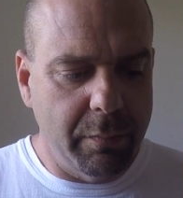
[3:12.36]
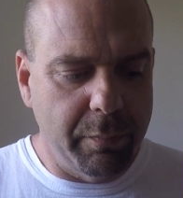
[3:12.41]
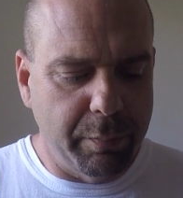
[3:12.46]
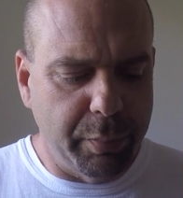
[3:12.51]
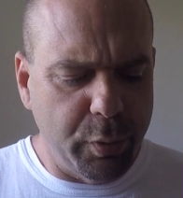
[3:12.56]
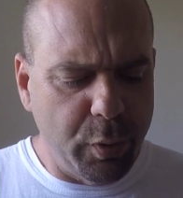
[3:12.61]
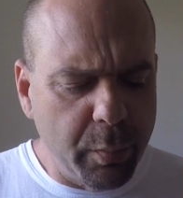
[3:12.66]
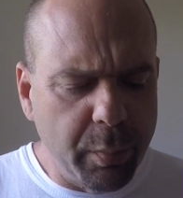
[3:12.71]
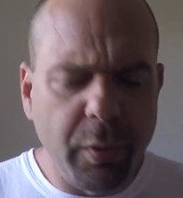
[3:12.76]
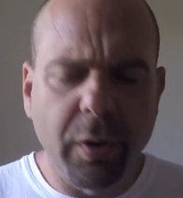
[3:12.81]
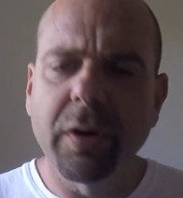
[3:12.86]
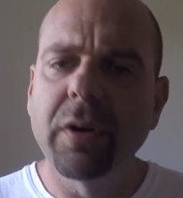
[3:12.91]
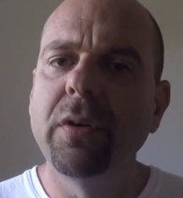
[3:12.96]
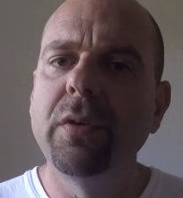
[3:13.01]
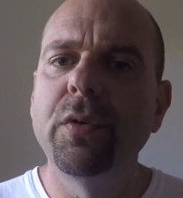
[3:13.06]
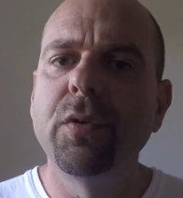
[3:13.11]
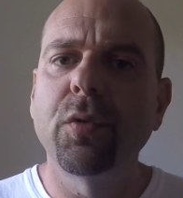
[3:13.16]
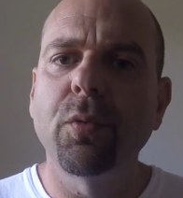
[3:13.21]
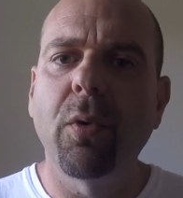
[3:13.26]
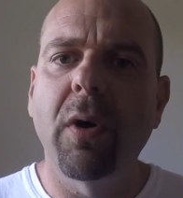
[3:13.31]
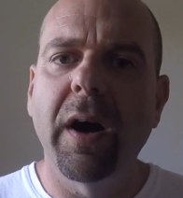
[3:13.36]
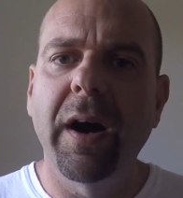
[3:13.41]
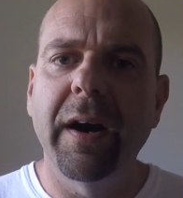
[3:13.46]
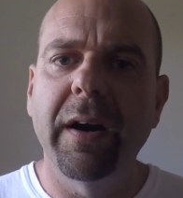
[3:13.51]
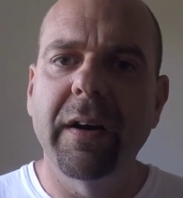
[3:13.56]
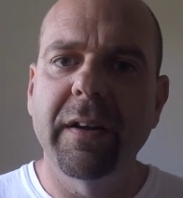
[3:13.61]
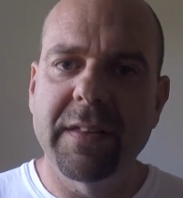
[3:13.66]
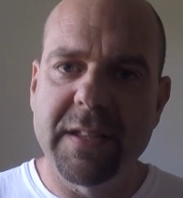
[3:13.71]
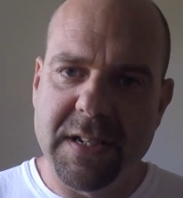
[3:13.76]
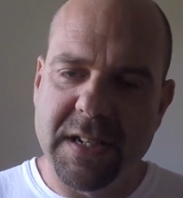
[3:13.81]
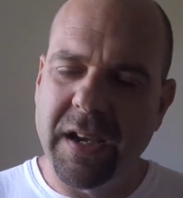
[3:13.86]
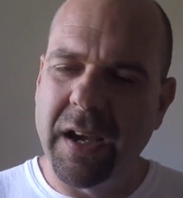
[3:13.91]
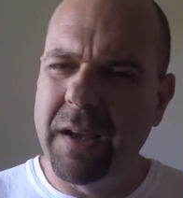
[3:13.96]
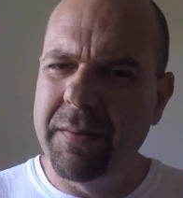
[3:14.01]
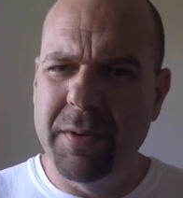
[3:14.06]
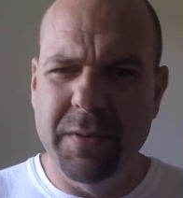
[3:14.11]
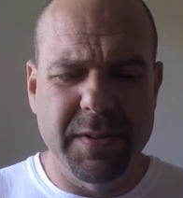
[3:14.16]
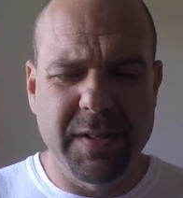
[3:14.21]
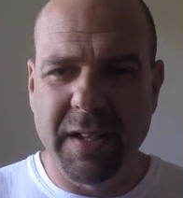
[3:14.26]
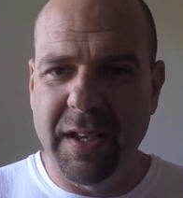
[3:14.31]
Bloomberg Newswire. At the
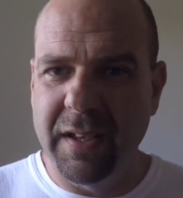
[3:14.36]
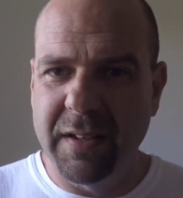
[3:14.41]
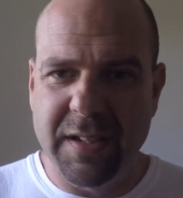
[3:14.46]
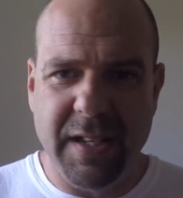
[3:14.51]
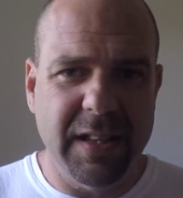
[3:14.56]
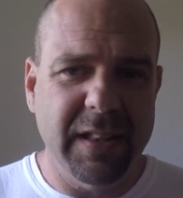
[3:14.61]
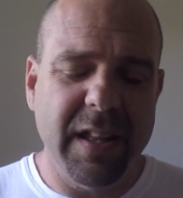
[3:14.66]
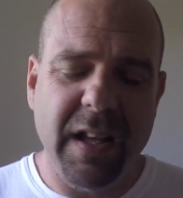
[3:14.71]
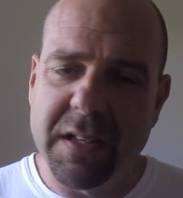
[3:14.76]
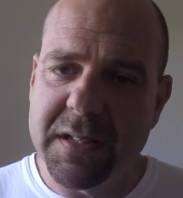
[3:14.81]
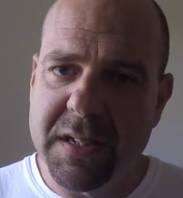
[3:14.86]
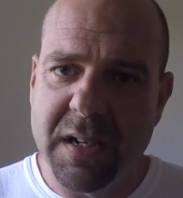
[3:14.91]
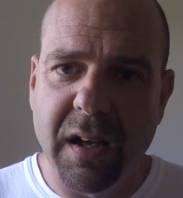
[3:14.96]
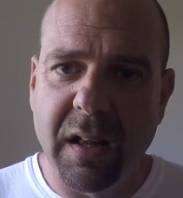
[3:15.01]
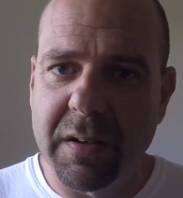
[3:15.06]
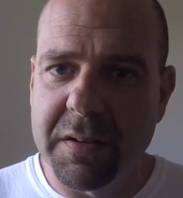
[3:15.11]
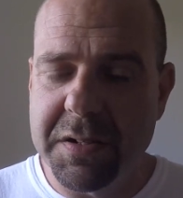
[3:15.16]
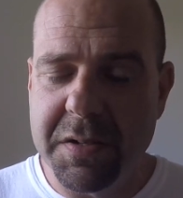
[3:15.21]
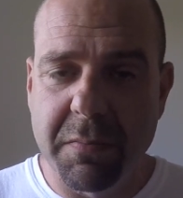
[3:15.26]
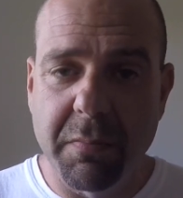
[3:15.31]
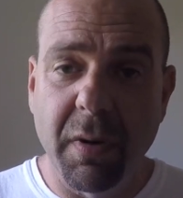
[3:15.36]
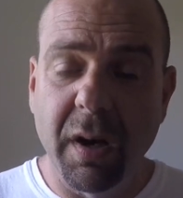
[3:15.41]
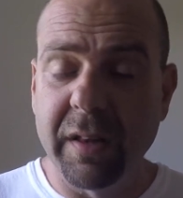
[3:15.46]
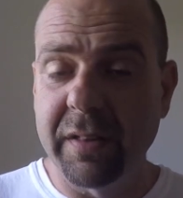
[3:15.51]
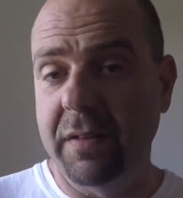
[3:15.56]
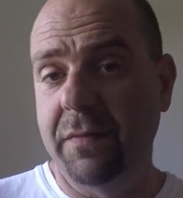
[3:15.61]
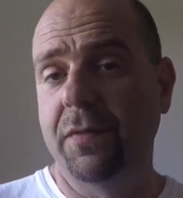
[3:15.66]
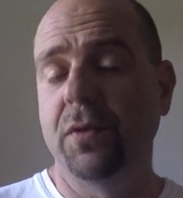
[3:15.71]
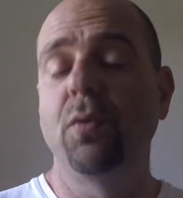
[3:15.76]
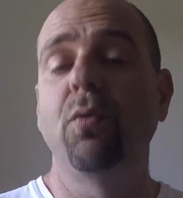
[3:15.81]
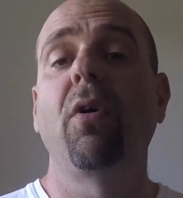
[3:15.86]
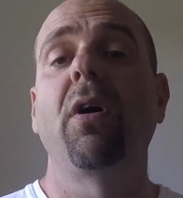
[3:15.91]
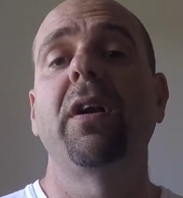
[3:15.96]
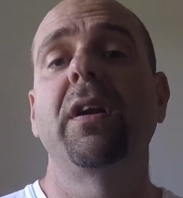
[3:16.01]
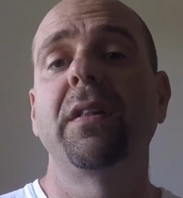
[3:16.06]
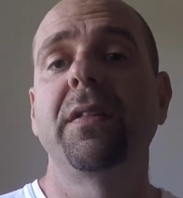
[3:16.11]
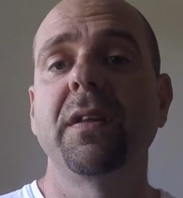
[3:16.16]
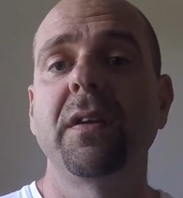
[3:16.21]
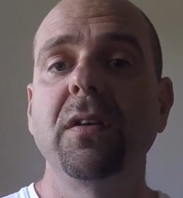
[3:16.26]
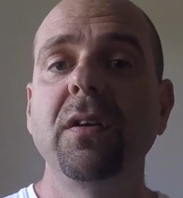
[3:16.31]
time, it was like $10,000 a month. If you
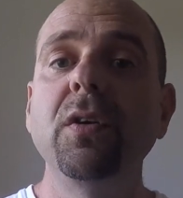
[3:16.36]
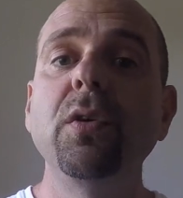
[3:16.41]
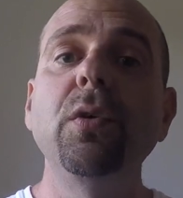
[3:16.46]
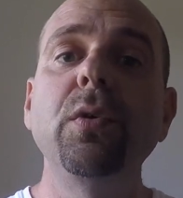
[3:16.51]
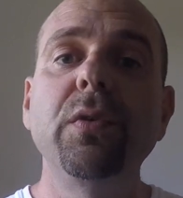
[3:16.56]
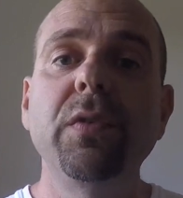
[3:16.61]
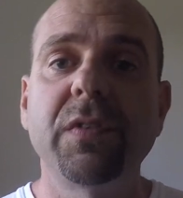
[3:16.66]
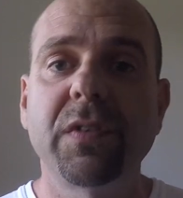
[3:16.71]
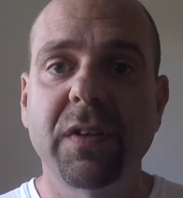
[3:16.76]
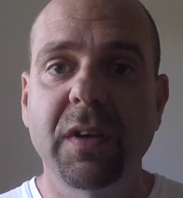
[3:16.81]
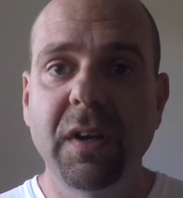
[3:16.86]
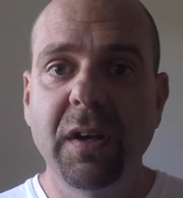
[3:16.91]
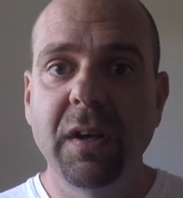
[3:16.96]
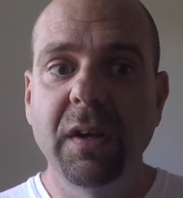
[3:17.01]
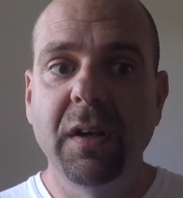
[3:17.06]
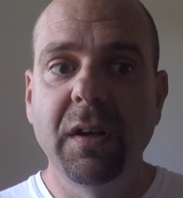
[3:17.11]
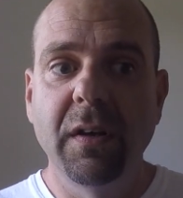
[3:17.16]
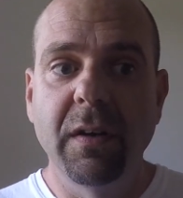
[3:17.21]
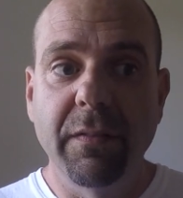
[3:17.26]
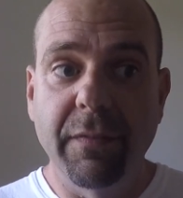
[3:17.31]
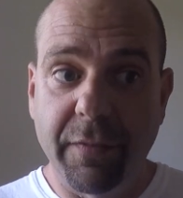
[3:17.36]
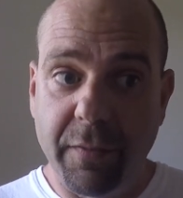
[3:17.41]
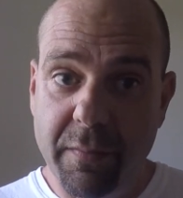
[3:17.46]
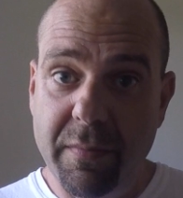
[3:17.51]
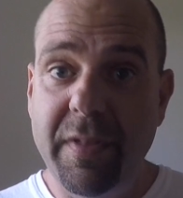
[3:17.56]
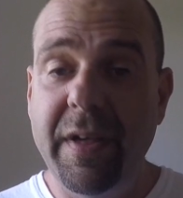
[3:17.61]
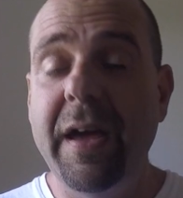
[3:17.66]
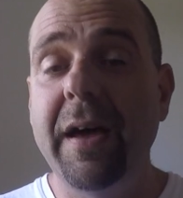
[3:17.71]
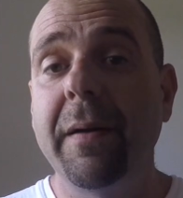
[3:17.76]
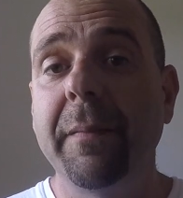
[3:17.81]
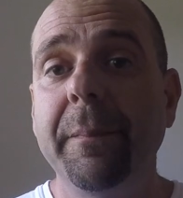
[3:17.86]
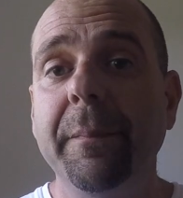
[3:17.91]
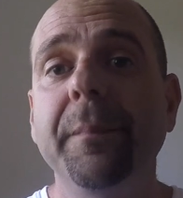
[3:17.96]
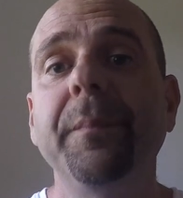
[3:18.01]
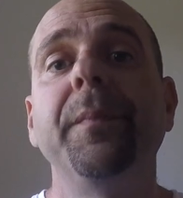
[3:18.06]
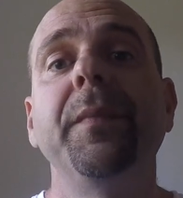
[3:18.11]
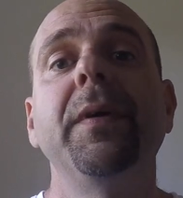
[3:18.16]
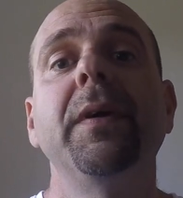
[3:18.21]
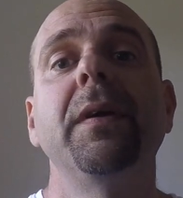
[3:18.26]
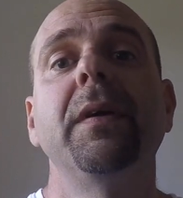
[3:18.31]
wanted the news from them,